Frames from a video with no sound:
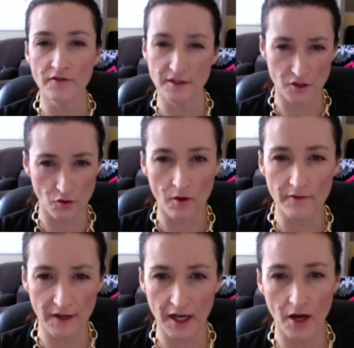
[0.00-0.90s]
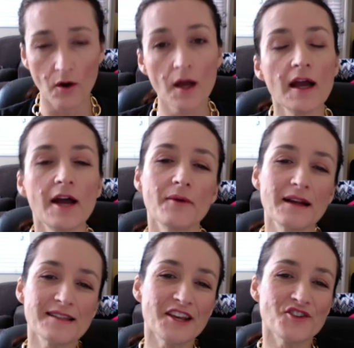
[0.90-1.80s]
It's your video. And when I
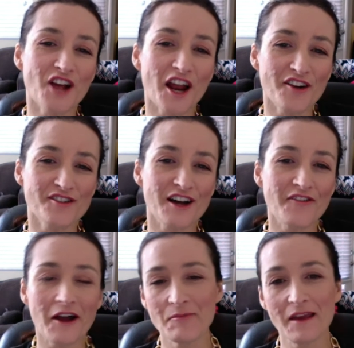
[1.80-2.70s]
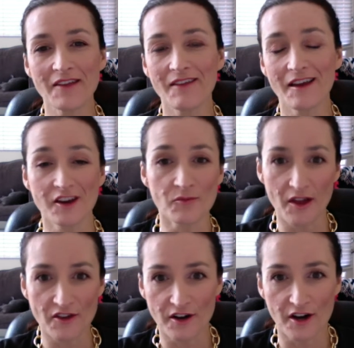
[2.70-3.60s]
say you shot it yourself, I mean like your
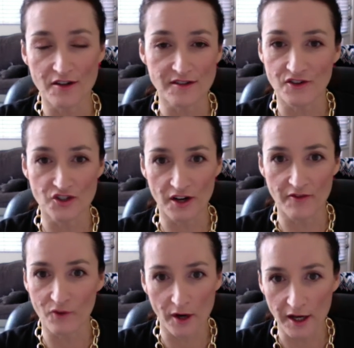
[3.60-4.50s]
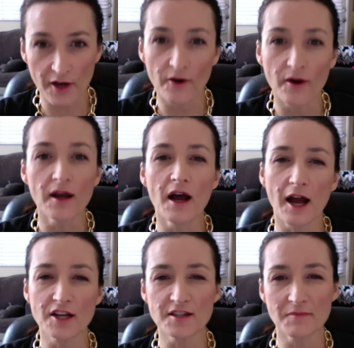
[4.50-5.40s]
brother could also shoot it for you. I
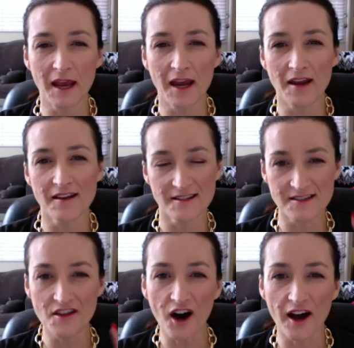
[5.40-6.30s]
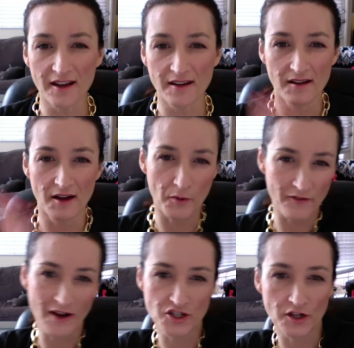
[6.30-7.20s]
just mean it's not a
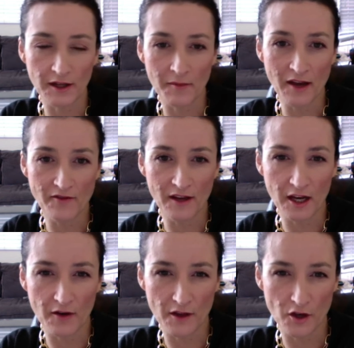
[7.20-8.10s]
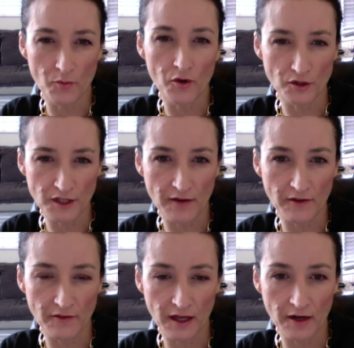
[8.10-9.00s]
professionally made video that you pulled off
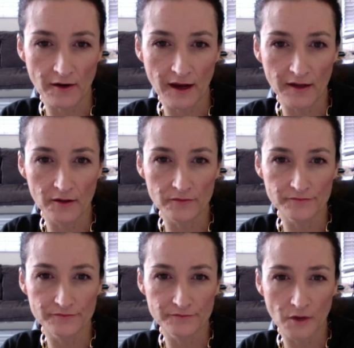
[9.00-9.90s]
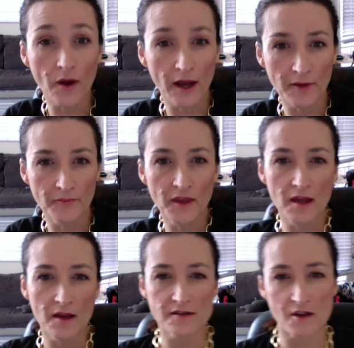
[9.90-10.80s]
of the internet. Okay,
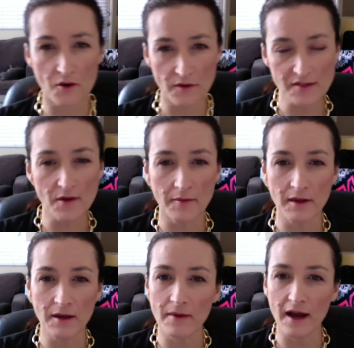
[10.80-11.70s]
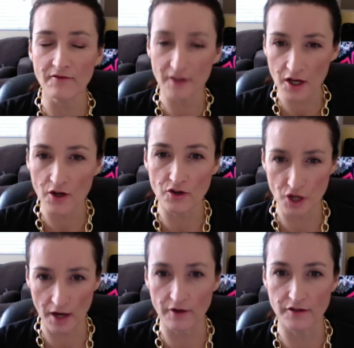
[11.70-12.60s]
so that's what I mean by video you
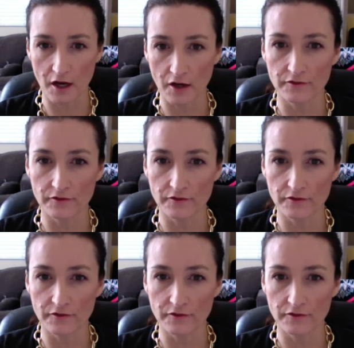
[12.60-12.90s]
shot yourself